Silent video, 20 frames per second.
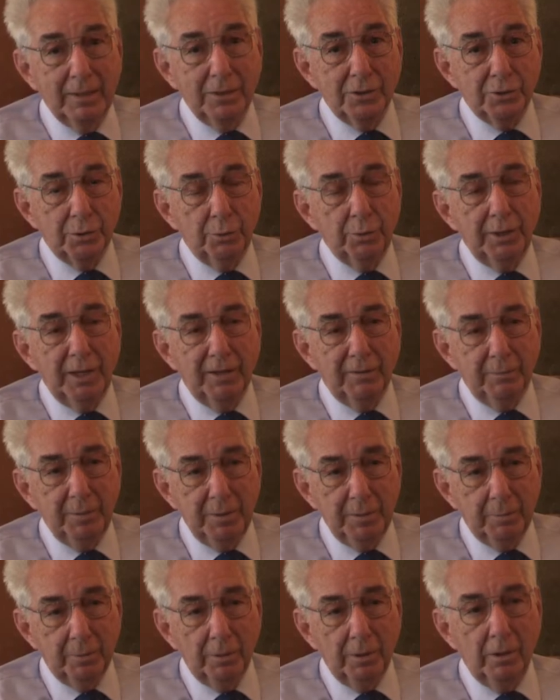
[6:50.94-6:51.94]
So we have
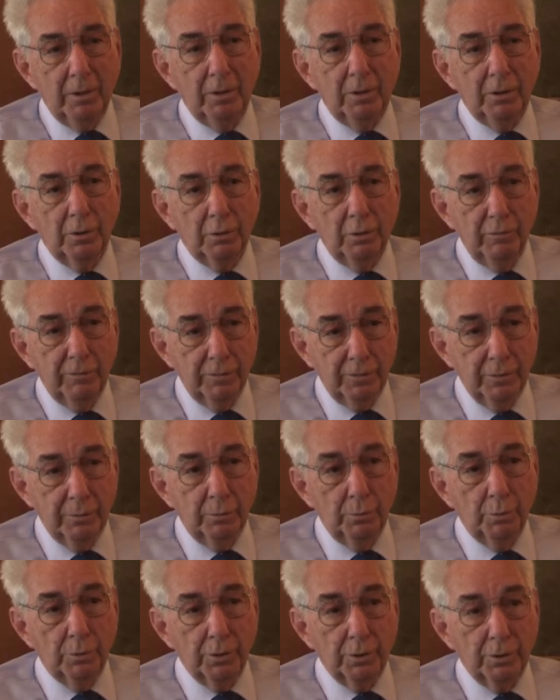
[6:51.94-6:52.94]
people all over the
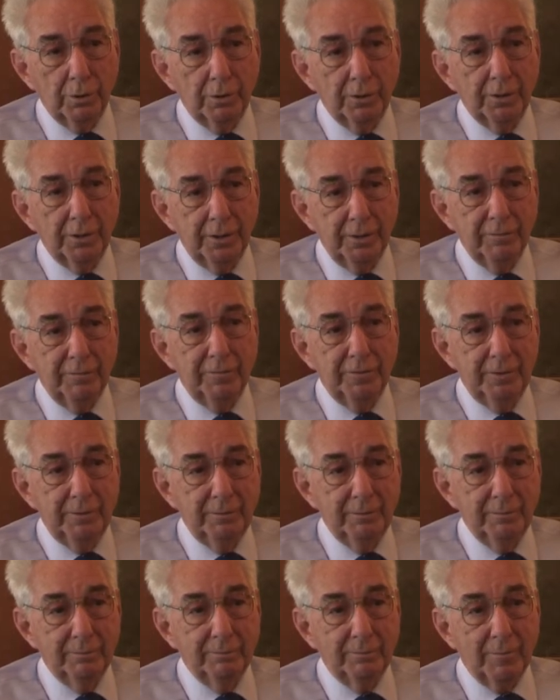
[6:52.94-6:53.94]
world that have
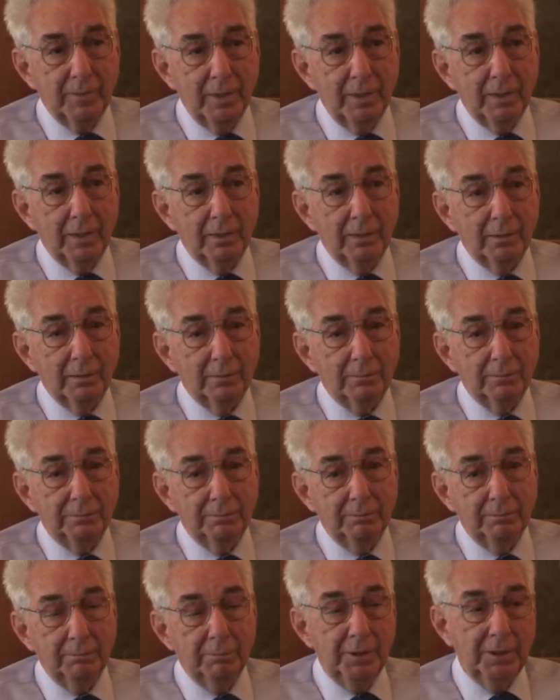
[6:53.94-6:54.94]

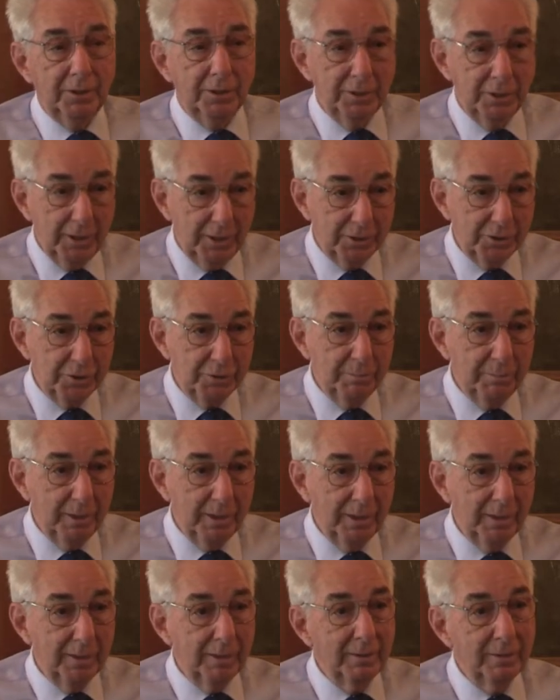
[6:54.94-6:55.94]
been touched
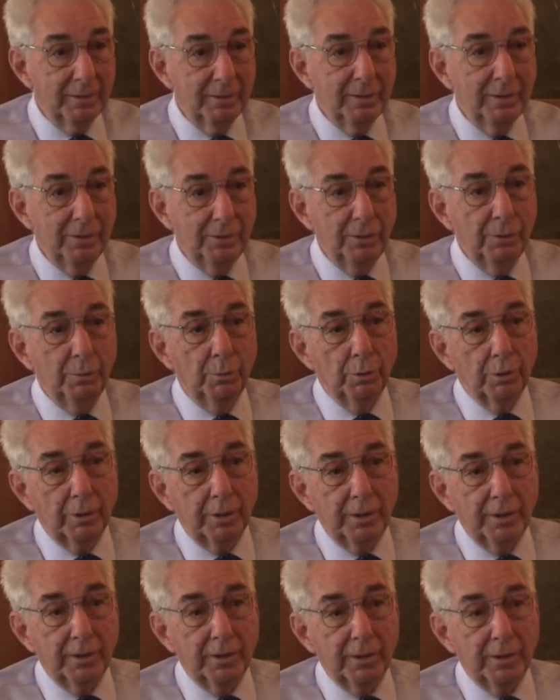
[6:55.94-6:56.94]
by the work
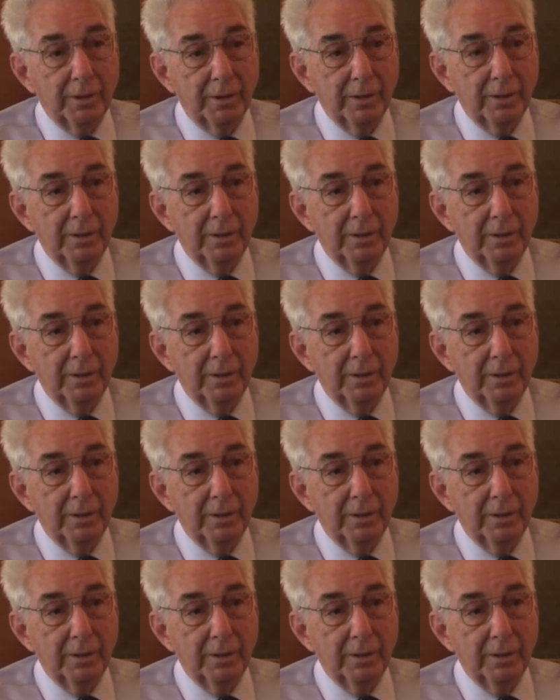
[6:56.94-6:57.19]
here.